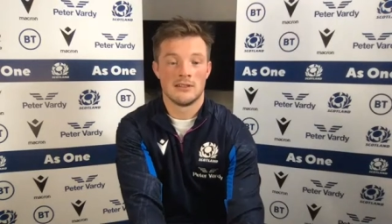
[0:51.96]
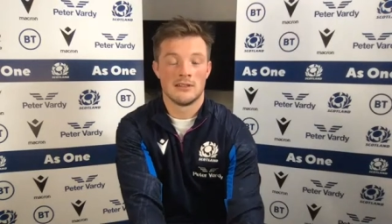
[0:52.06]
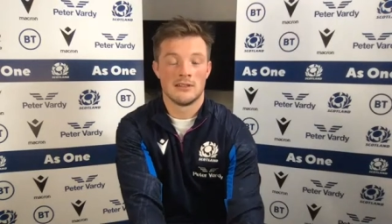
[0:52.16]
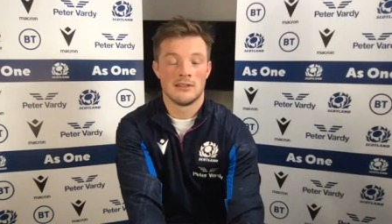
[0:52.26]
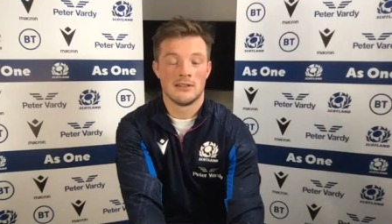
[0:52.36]

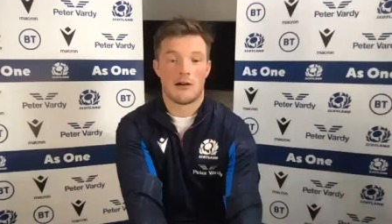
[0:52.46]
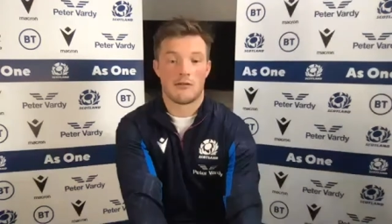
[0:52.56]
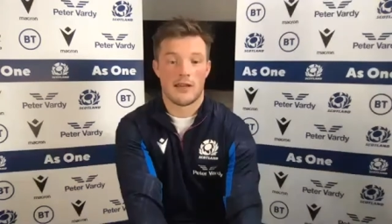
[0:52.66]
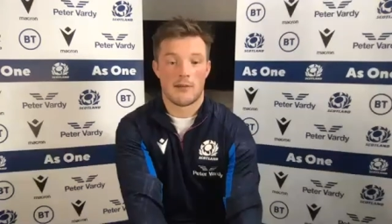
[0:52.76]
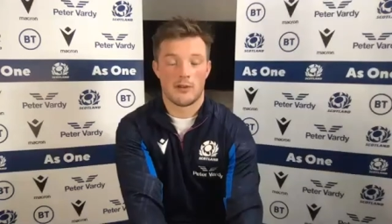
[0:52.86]
how if
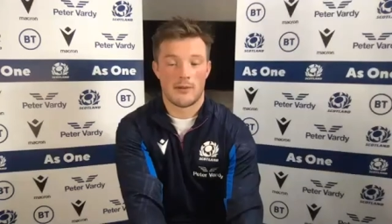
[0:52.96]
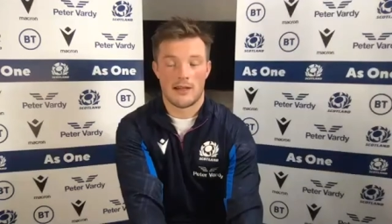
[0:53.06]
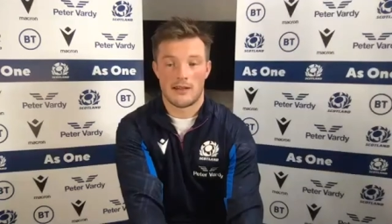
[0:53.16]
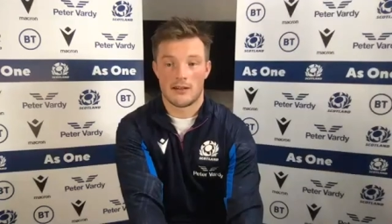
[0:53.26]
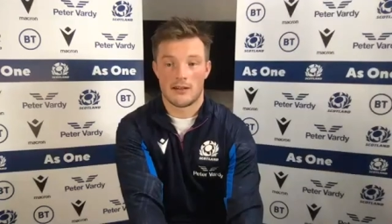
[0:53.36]
they implement
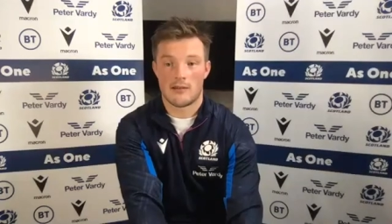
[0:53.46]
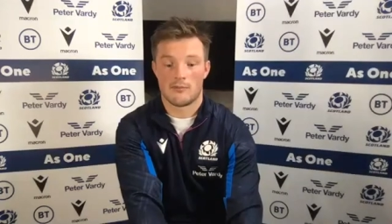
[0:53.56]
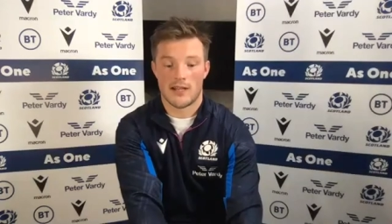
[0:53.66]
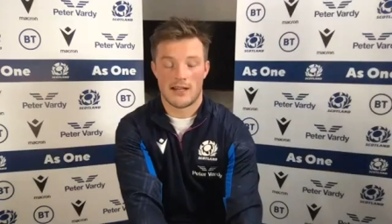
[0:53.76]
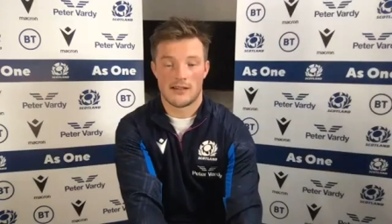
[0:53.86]
their game
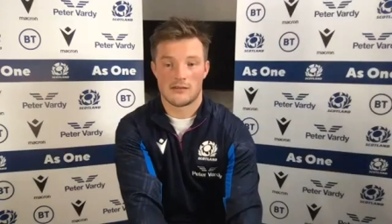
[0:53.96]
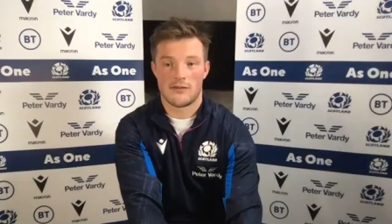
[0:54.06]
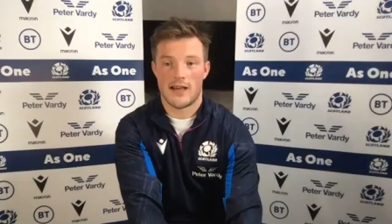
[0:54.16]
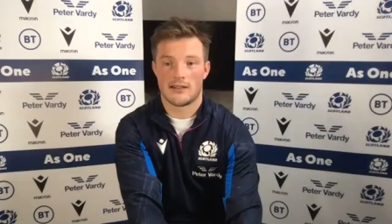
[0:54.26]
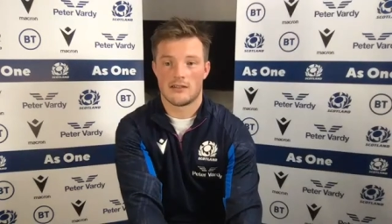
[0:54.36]
plan, it is
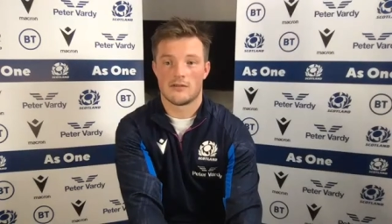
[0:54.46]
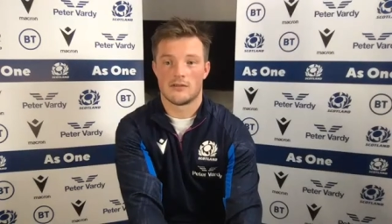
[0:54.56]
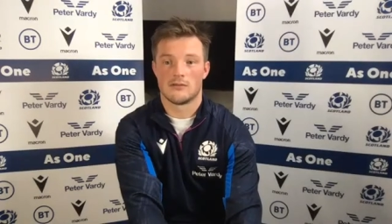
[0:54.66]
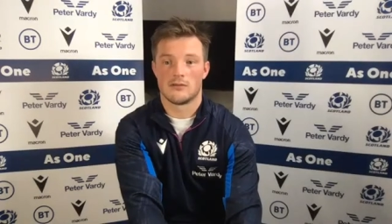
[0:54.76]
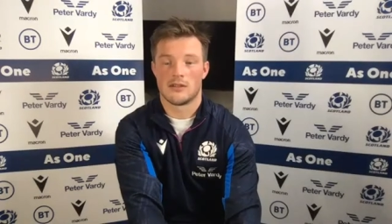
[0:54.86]
effective,
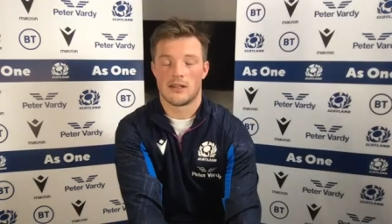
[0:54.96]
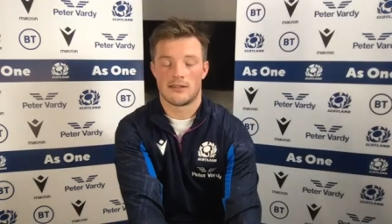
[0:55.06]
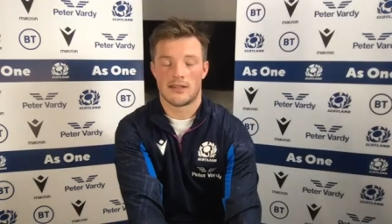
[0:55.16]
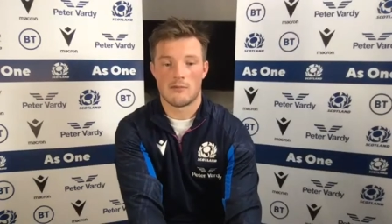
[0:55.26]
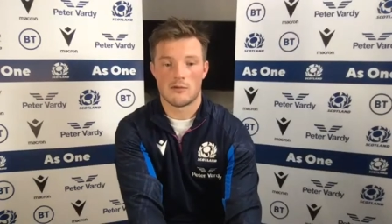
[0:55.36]
and at
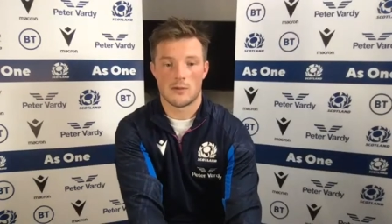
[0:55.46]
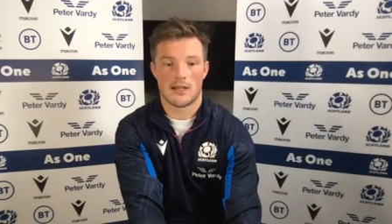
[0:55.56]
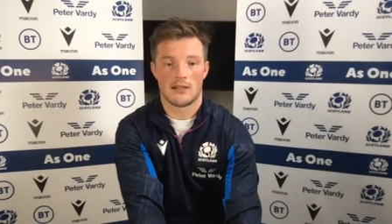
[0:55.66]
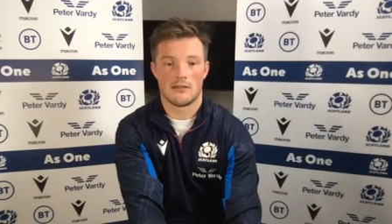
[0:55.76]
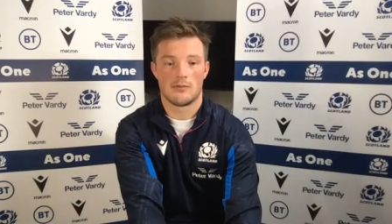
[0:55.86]
times we
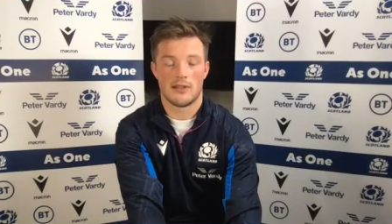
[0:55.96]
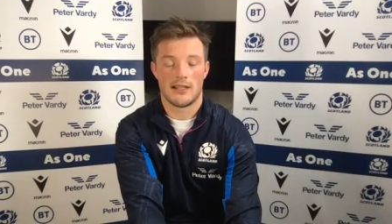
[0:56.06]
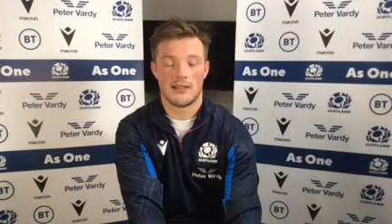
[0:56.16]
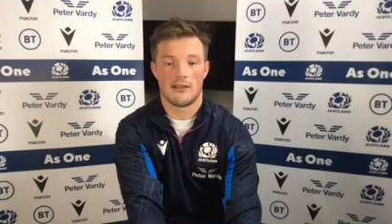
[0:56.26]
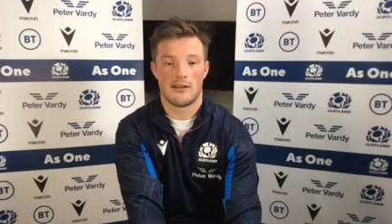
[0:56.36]
kind of played
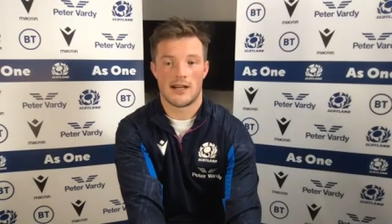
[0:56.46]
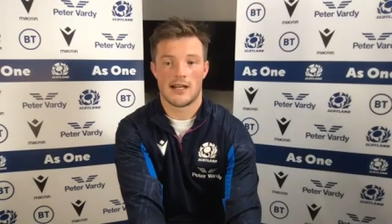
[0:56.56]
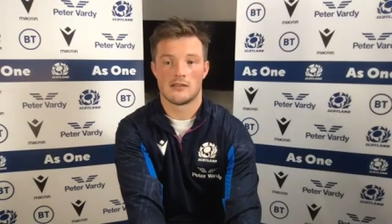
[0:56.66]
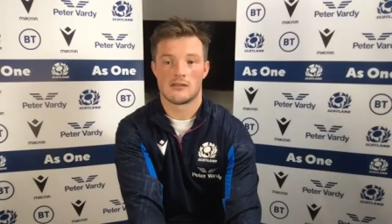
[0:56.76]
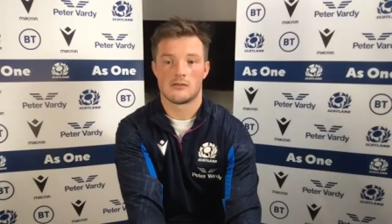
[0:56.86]
into their hands.